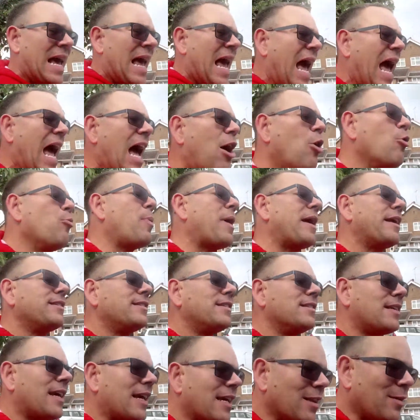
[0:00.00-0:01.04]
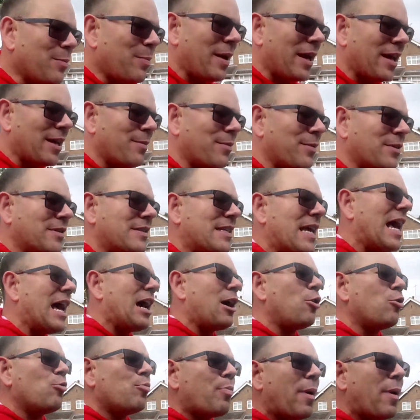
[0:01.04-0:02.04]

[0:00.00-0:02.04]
how best to take the payments, how